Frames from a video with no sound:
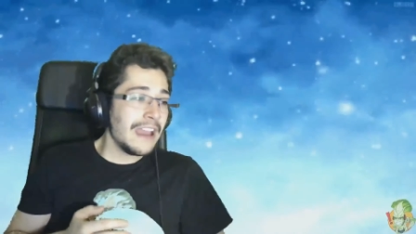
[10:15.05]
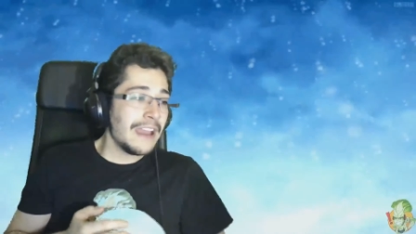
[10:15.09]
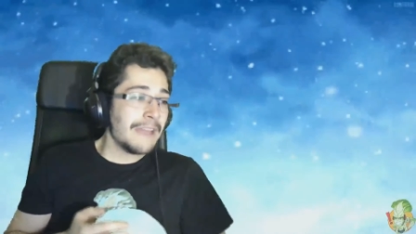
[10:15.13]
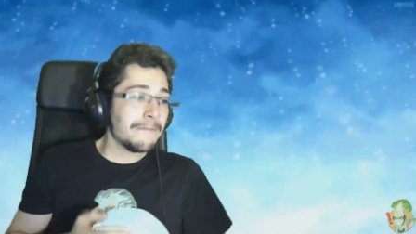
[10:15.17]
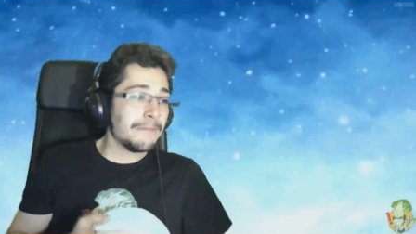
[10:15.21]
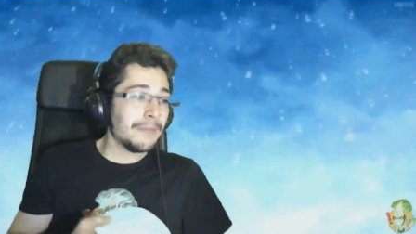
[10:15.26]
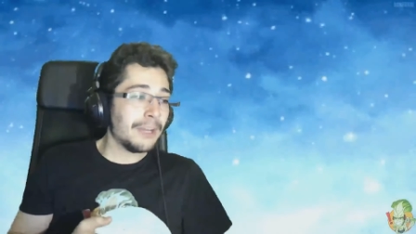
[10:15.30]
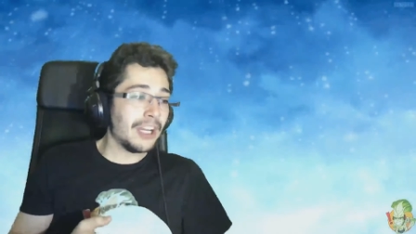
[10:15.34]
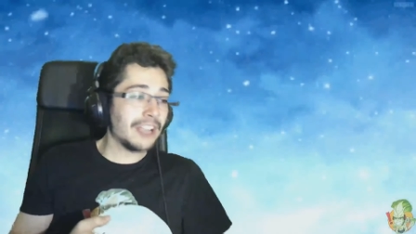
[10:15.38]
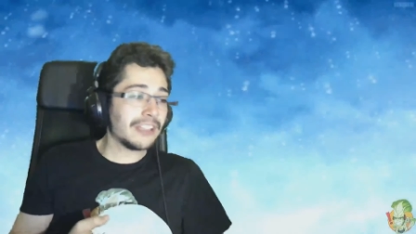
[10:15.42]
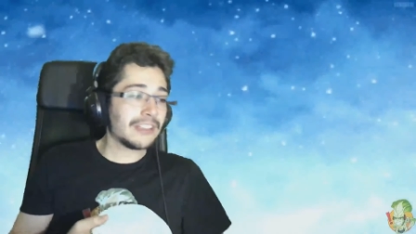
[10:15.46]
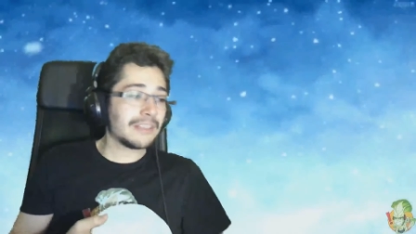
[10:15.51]

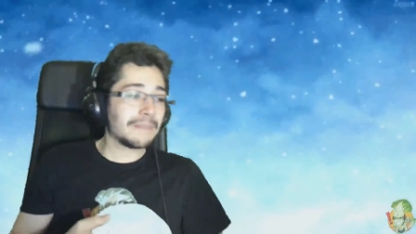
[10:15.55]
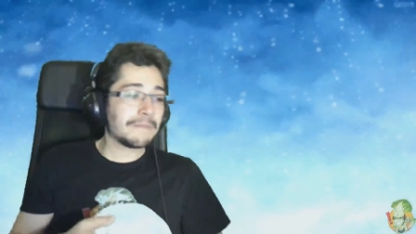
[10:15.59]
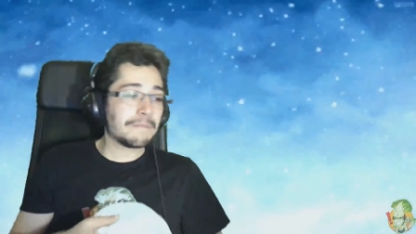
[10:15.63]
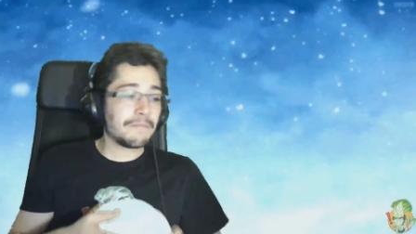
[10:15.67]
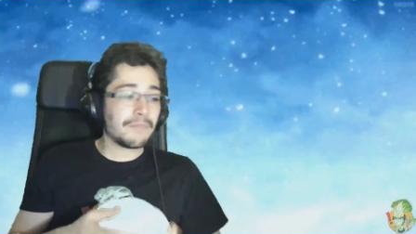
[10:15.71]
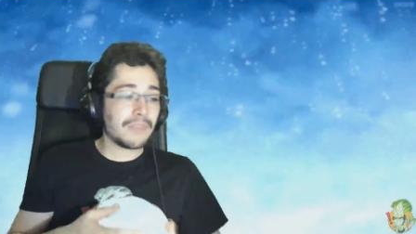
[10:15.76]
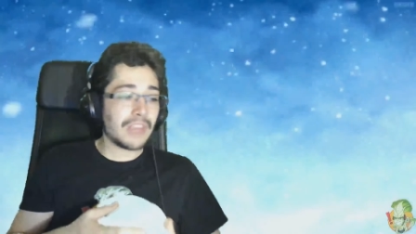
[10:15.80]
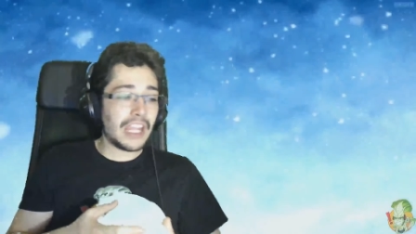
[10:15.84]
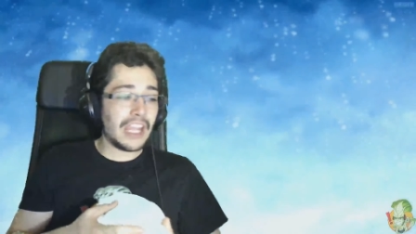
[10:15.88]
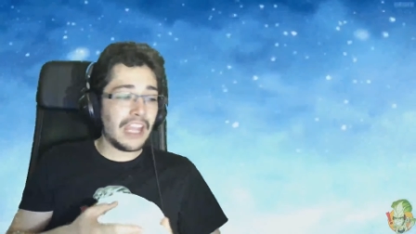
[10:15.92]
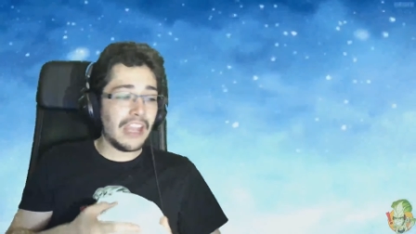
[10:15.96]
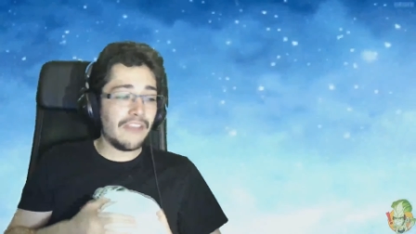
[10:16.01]

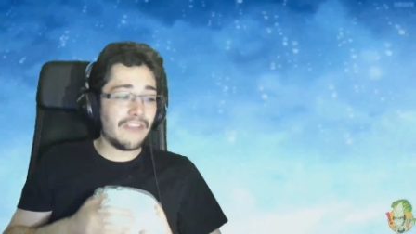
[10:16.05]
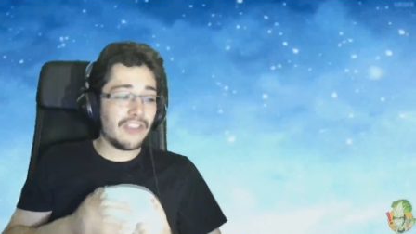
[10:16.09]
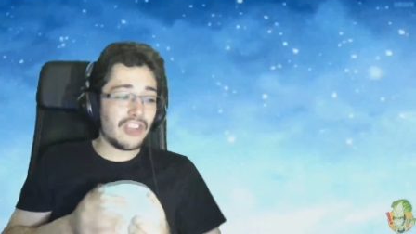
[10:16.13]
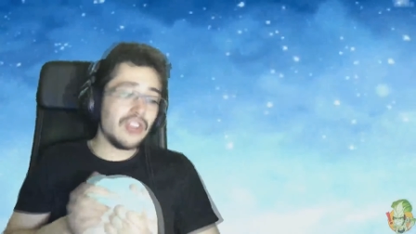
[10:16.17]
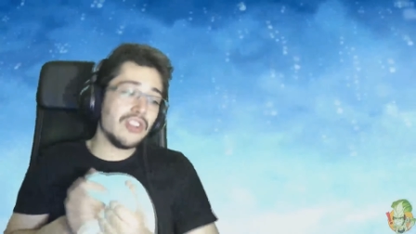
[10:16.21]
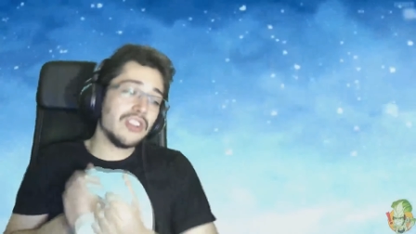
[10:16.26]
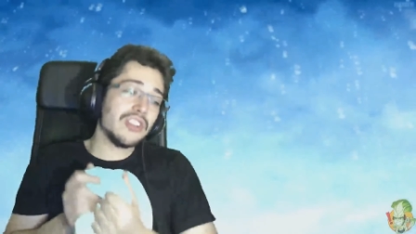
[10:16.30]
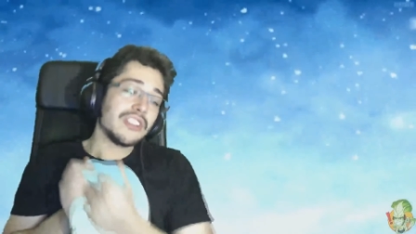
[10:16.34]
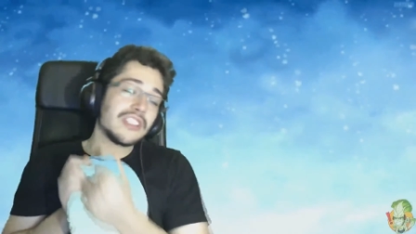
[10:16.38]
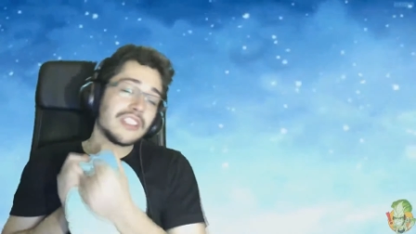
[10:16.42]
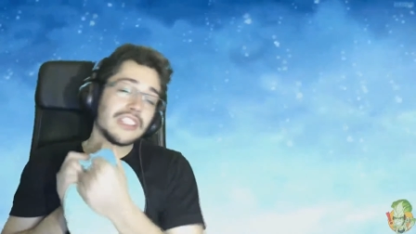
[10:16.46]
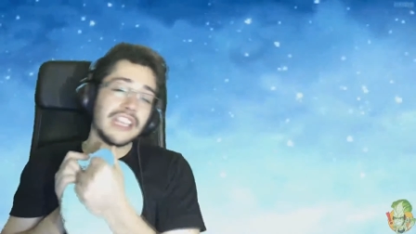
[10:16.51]
But if
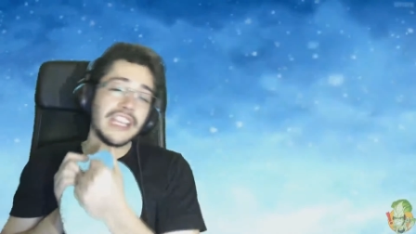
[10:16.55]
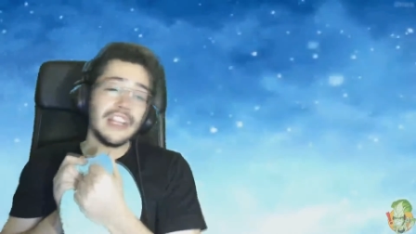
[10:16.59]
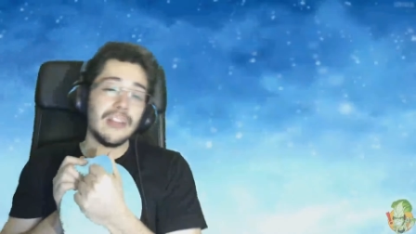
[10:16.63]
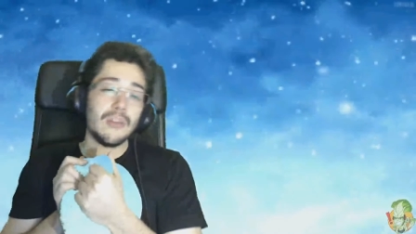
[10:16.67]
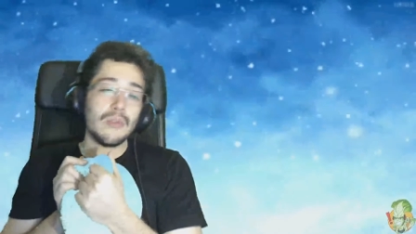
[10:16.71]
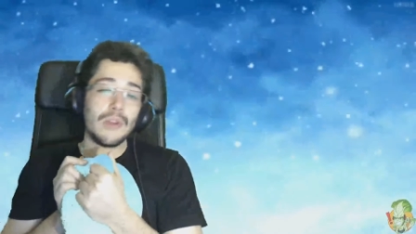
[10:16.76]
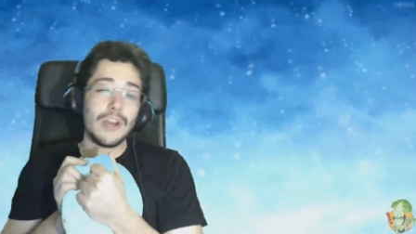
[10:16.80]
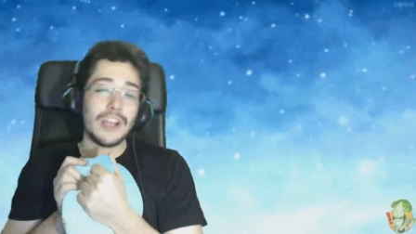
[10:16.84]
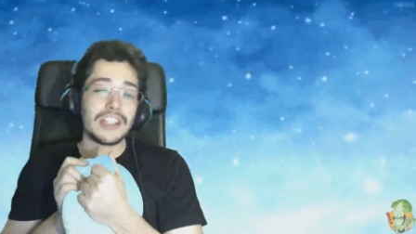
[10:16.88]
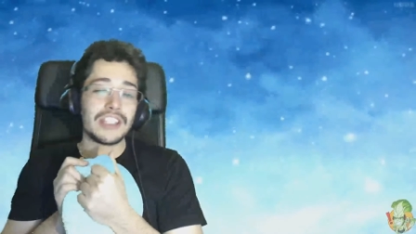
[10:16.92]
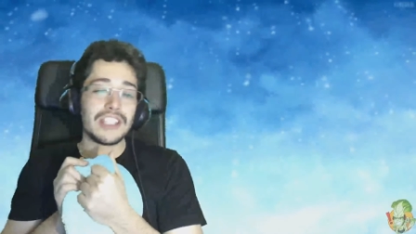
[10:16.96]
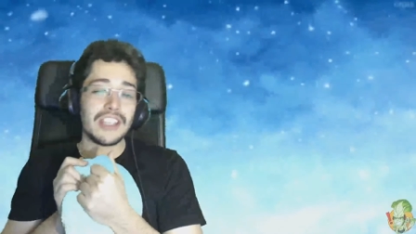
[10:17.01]
you're still
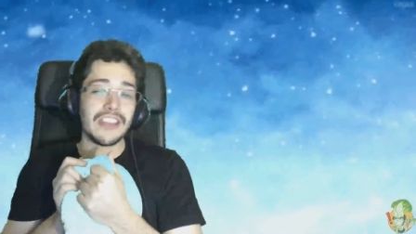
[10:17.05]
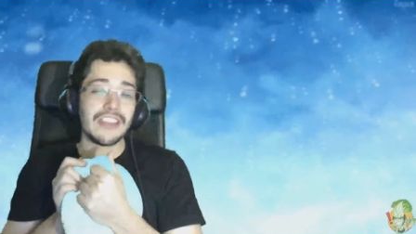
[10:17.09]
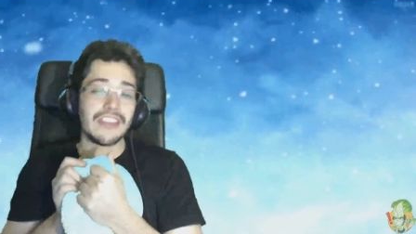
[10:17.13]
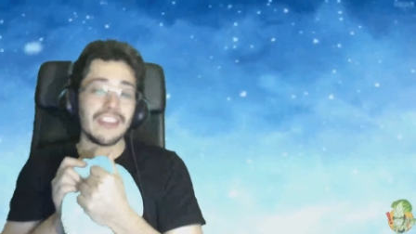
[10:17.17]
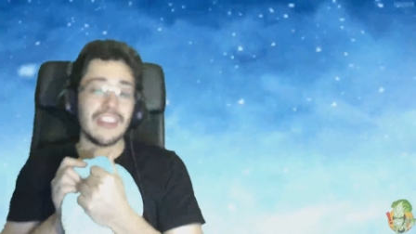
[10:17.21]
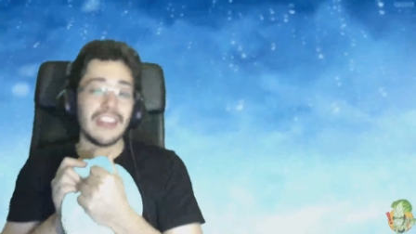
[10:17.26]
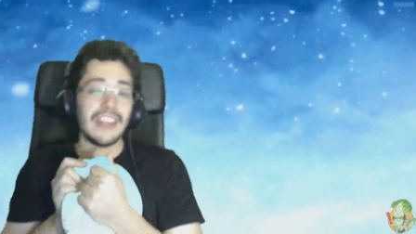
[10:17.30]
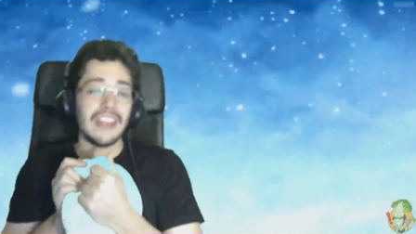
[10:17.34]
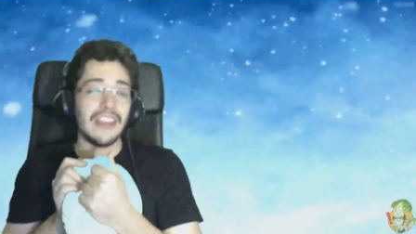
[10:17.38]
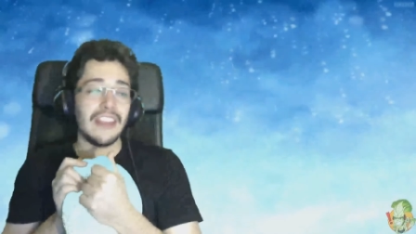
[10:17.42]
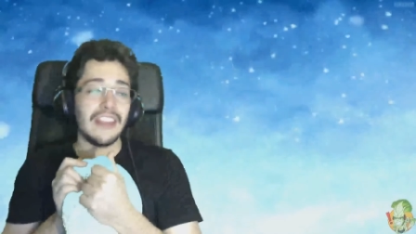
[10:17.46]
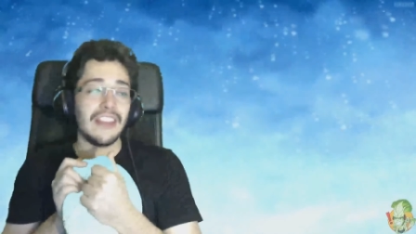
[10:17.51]
watching
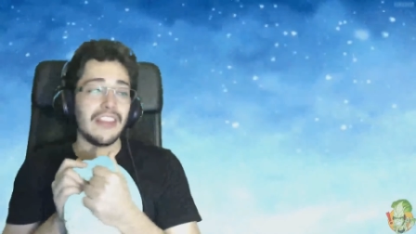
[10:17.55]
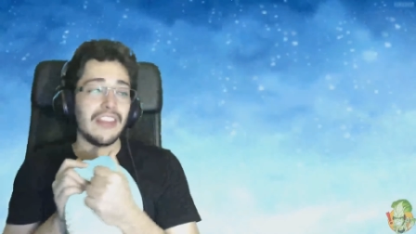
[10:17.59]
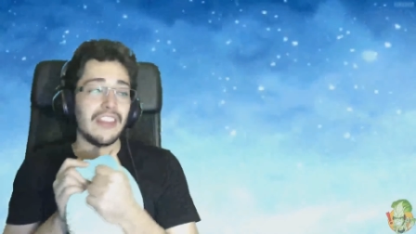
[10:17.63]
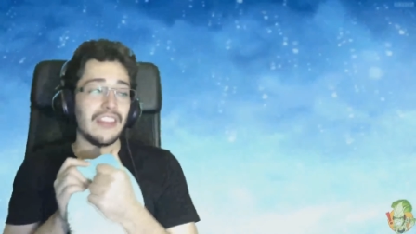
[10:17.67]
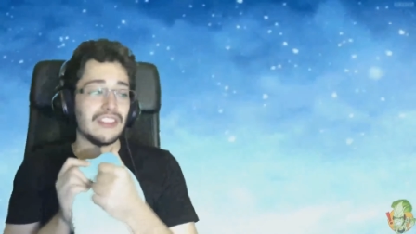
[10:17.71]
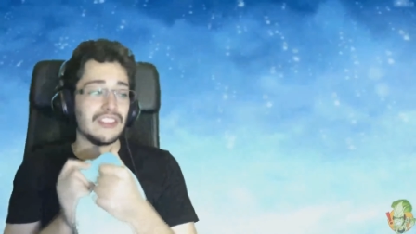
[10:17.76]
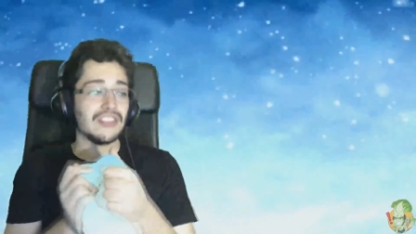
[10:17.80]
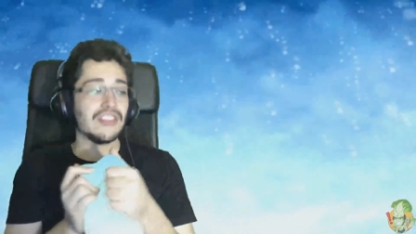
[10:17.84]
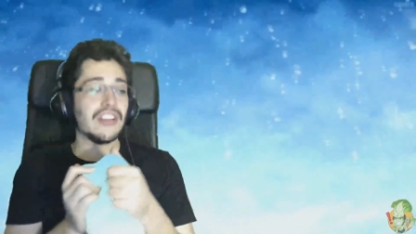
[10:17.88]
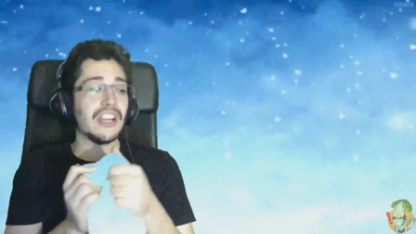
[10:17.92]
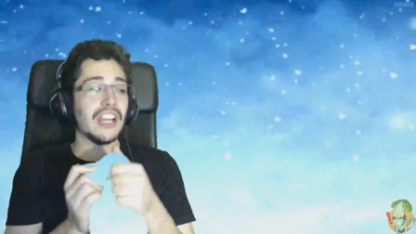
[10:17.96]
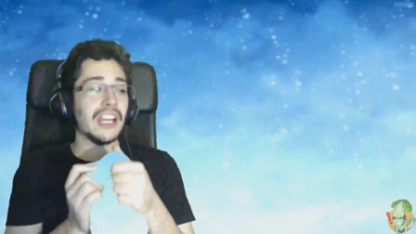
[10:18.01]
the
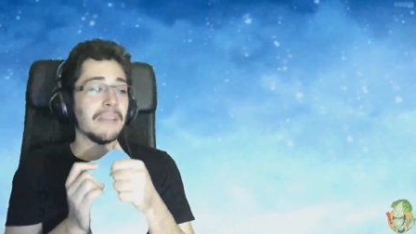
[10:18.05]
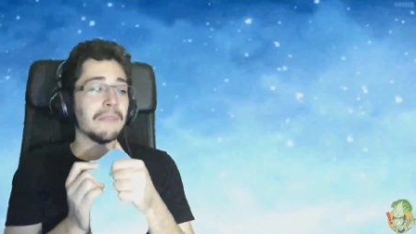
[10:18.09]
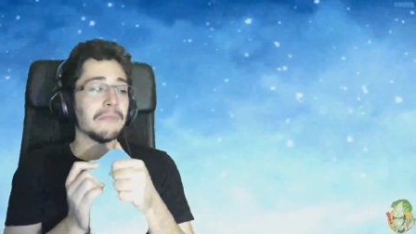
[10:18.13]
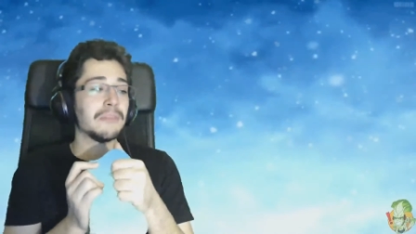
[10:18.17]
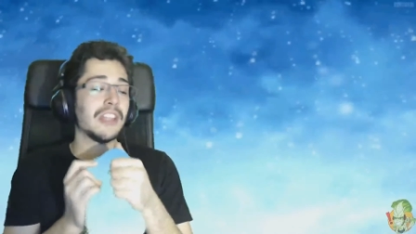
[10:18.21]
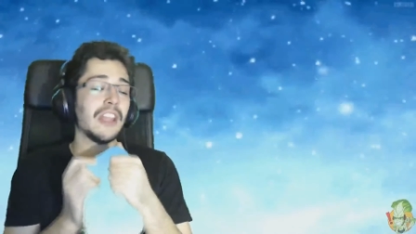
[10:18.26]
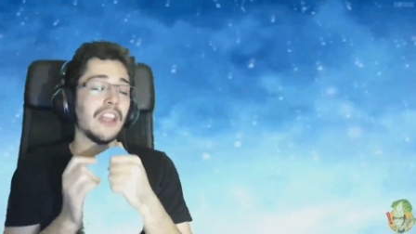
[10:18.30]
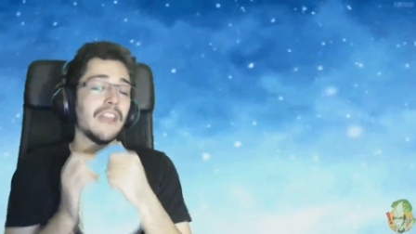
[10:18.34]
streams,